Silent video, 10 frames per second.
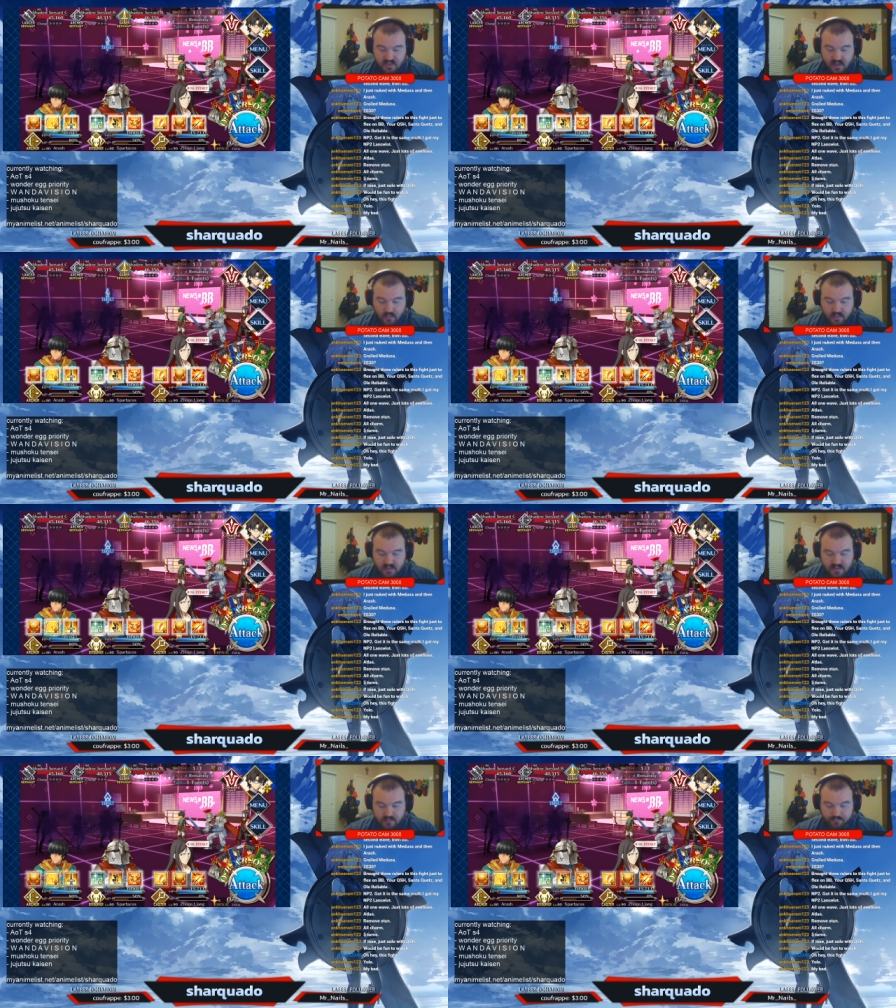now
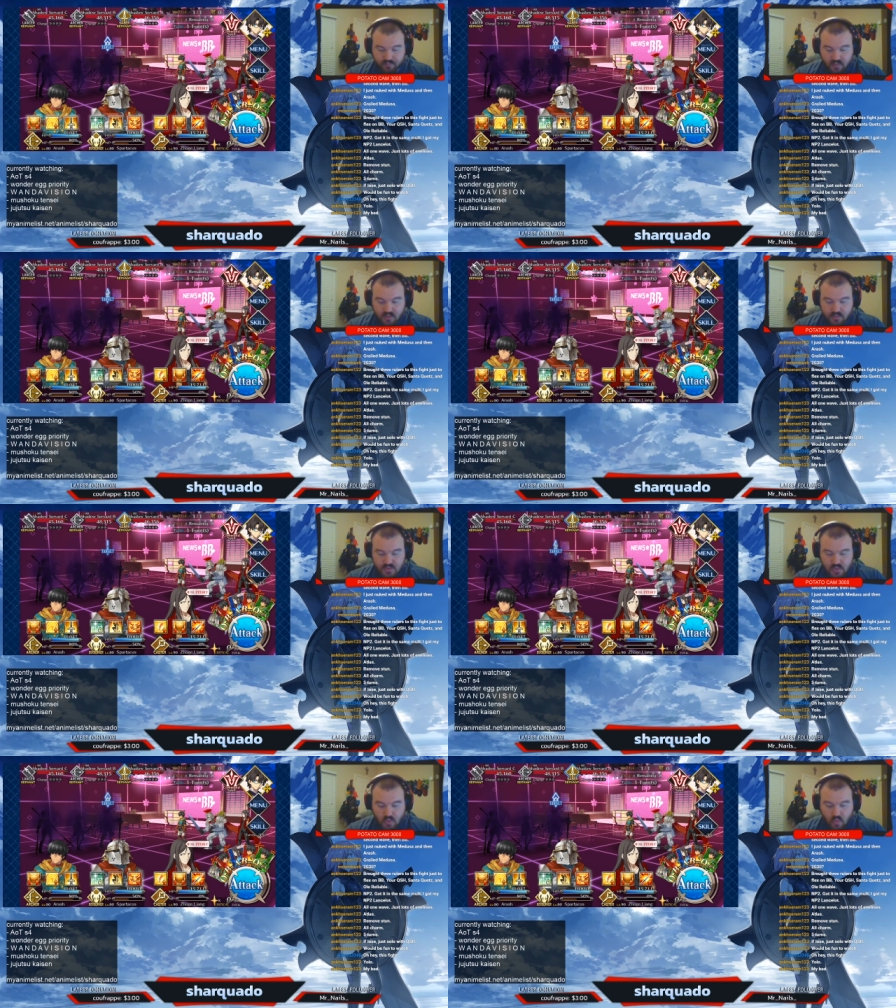is,
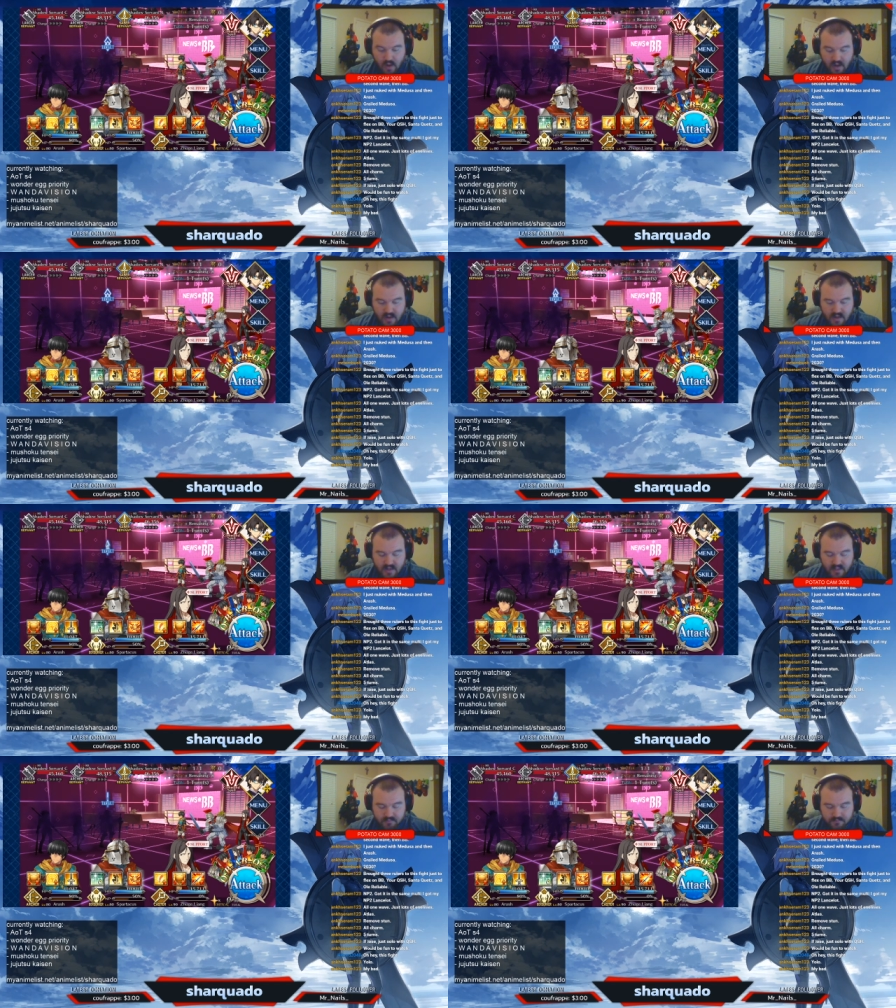do
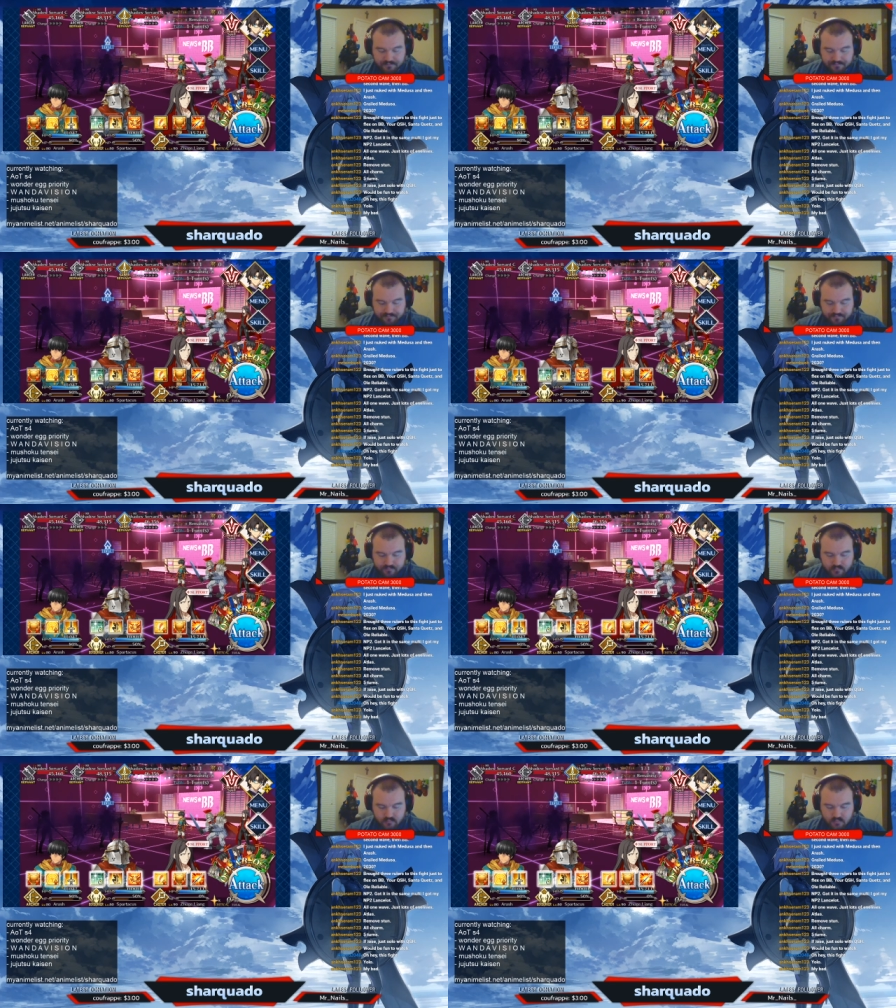I
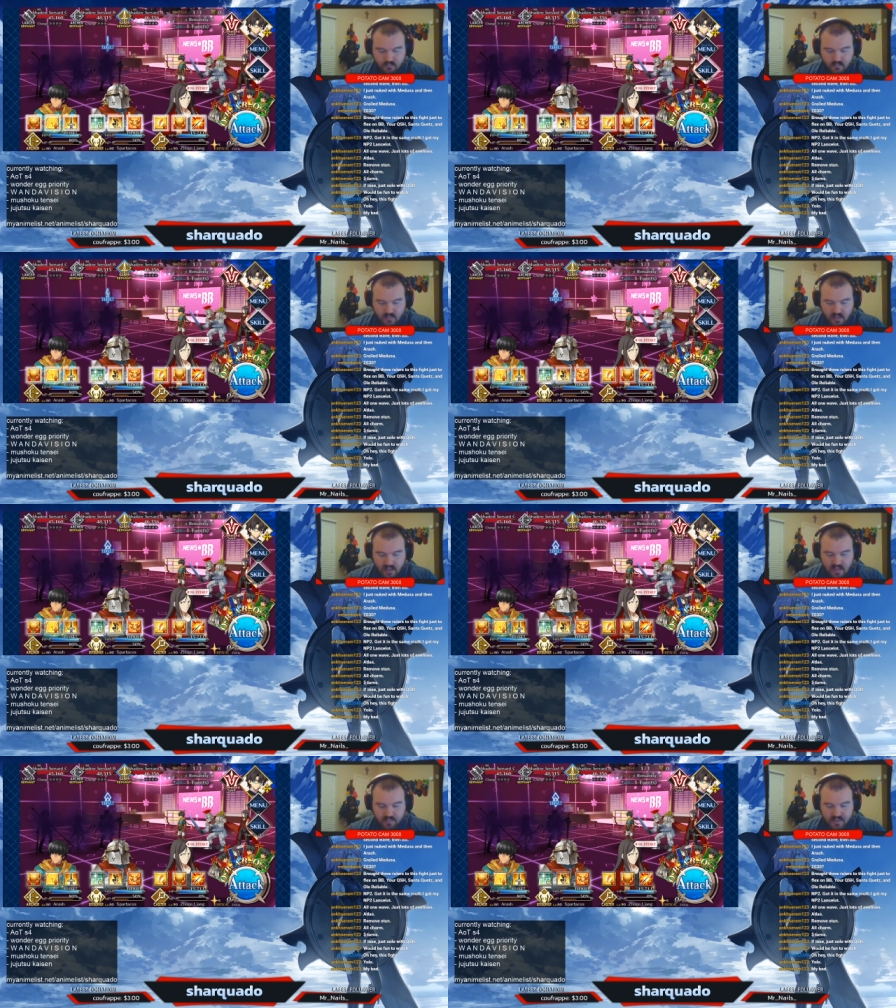
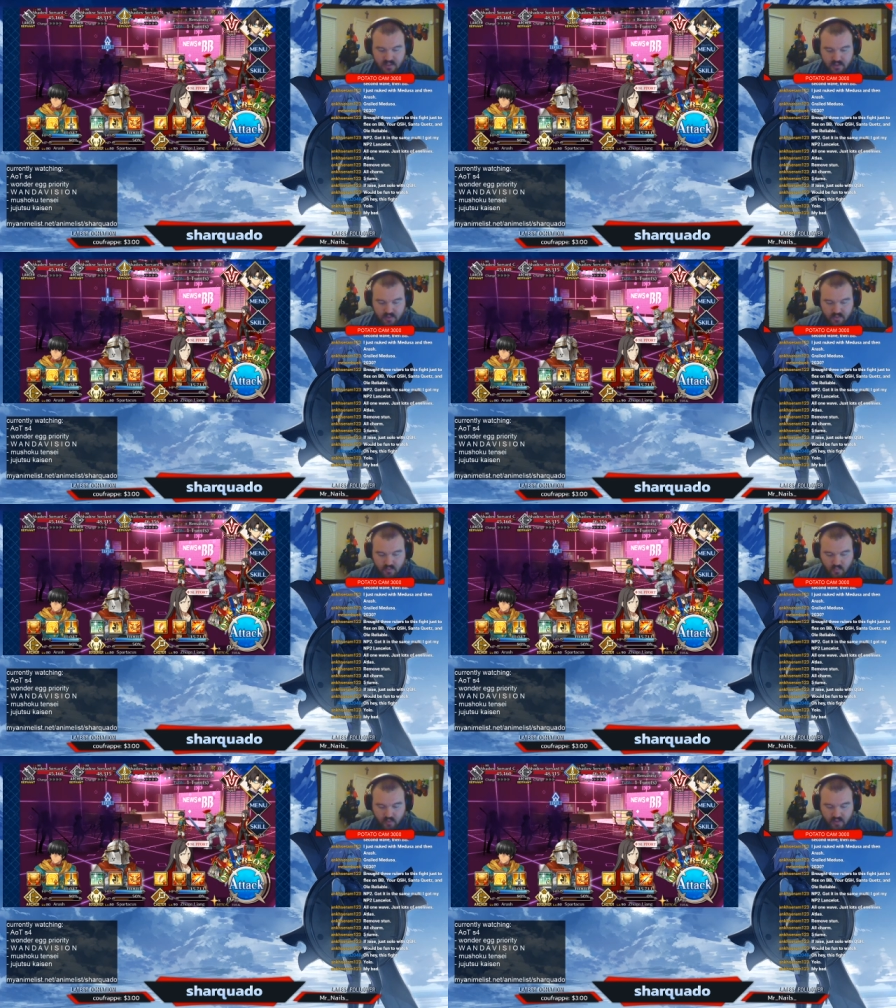NP here
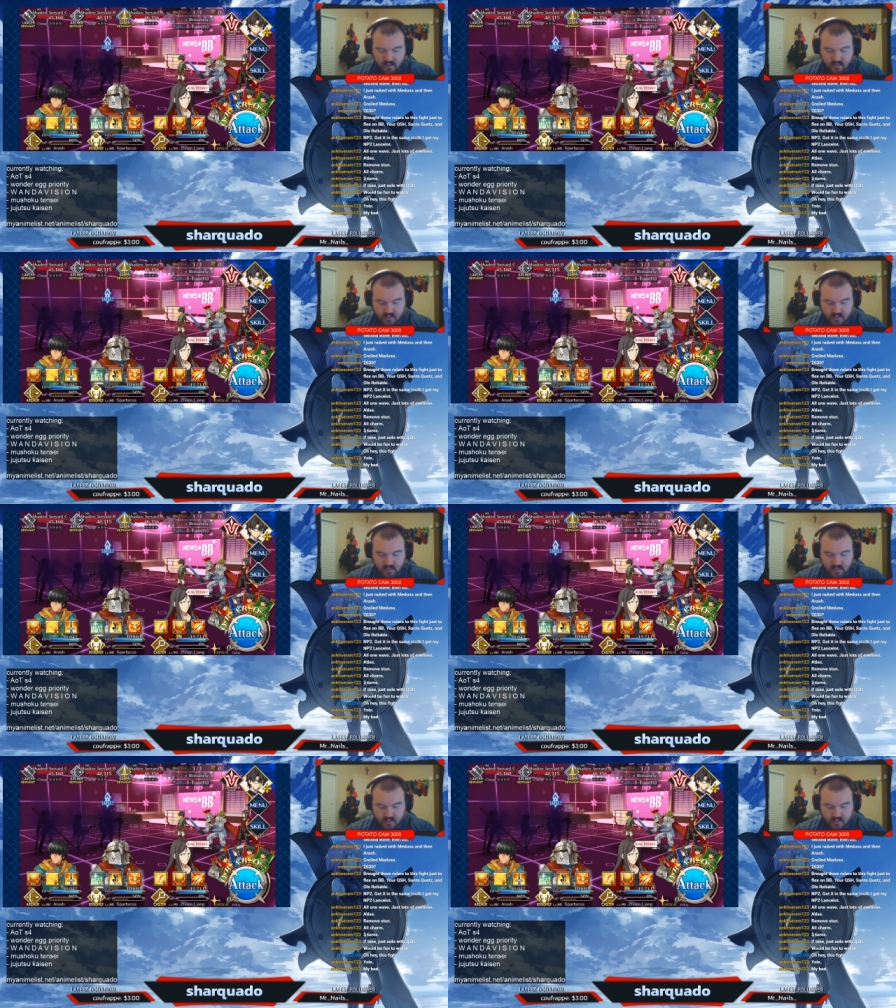with